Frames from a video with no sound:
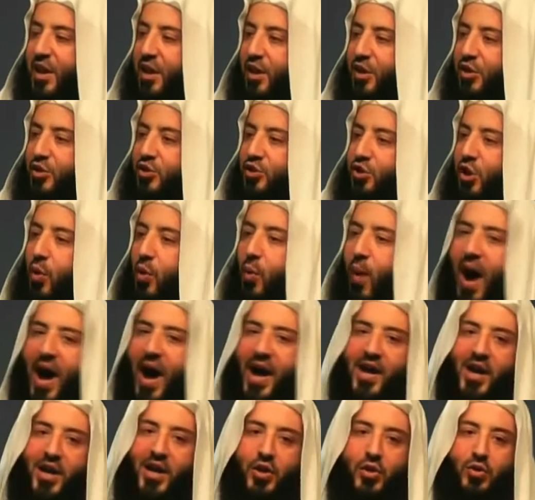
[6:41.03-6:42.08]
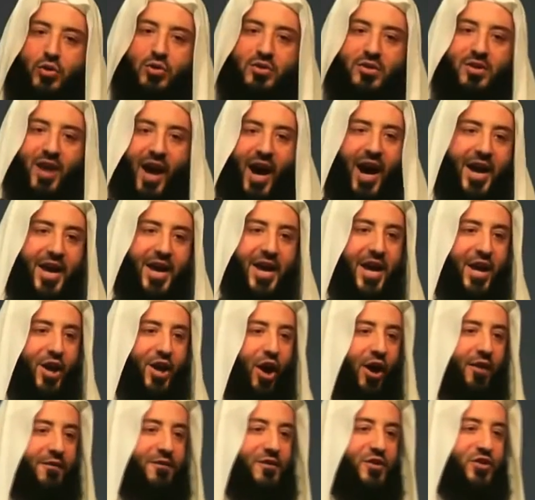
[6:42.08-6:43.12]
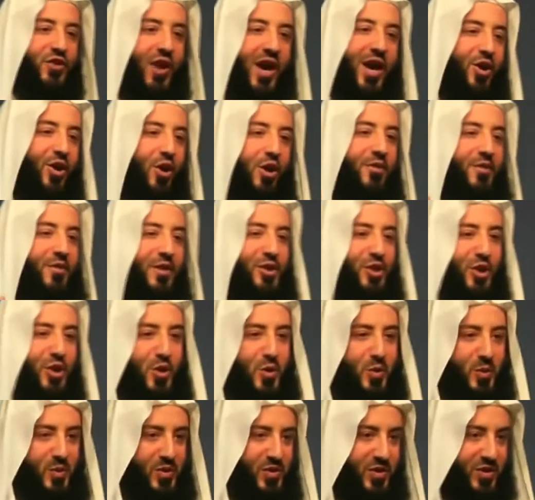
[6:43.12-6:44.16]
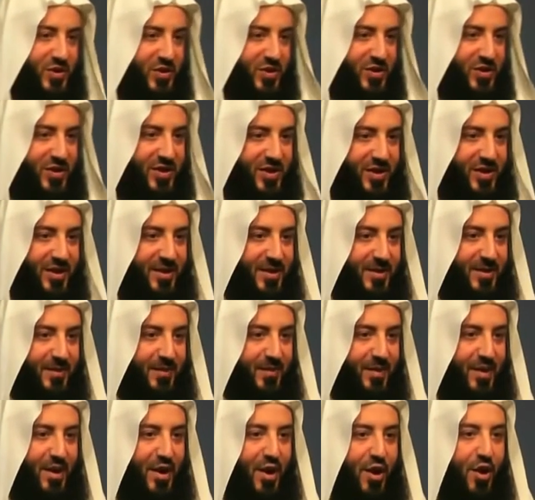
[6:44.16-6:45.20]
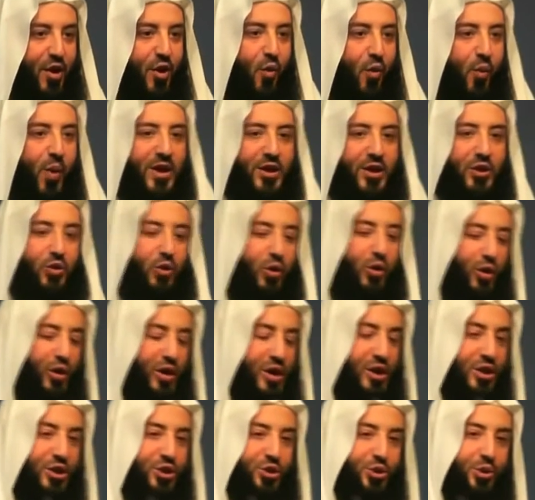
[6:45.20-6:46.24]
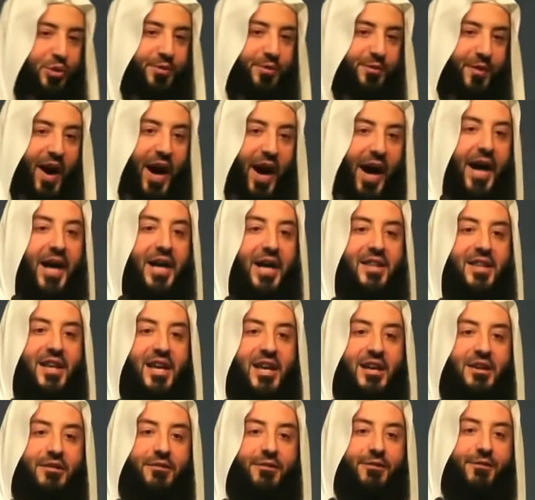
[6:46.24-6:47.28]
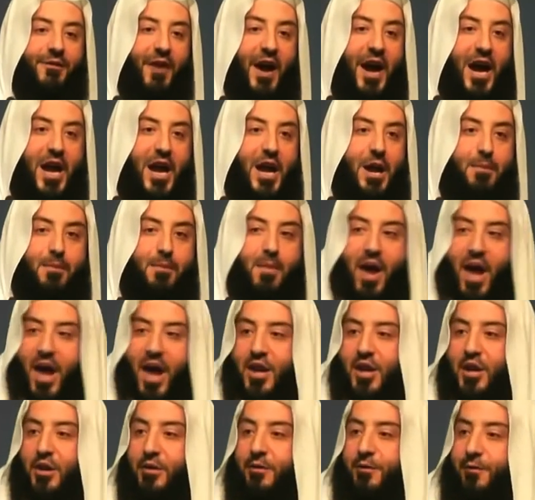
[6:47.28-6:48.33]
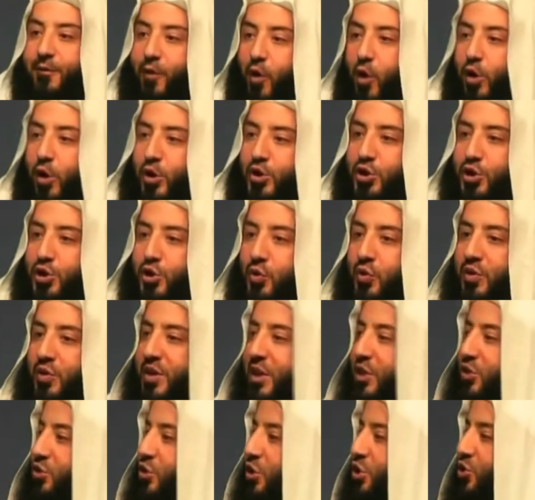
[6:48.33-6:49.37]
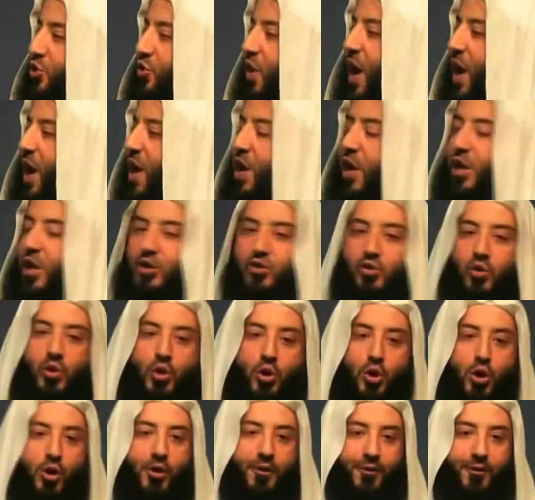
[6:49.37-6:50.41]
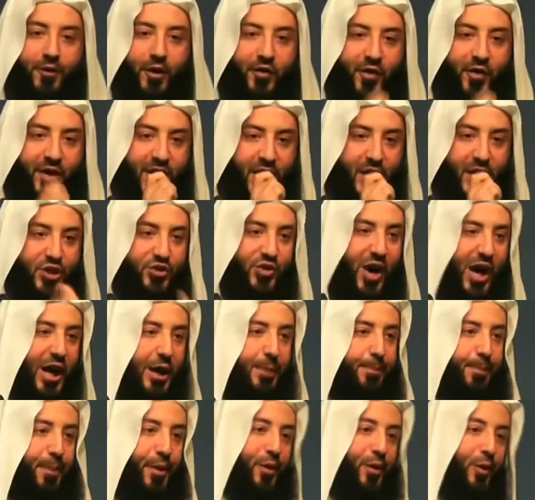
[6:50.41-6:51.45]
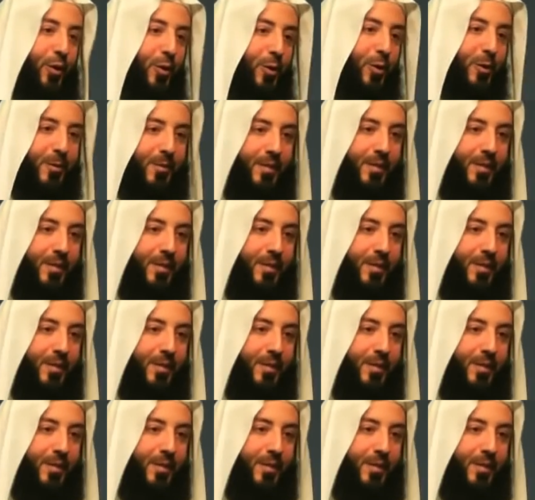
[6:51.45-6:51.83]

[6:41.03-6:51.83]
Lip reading: So why are you dying of drug overdose? What couldn't you find in fame and in fortune that you're trying to look for in a drug pill?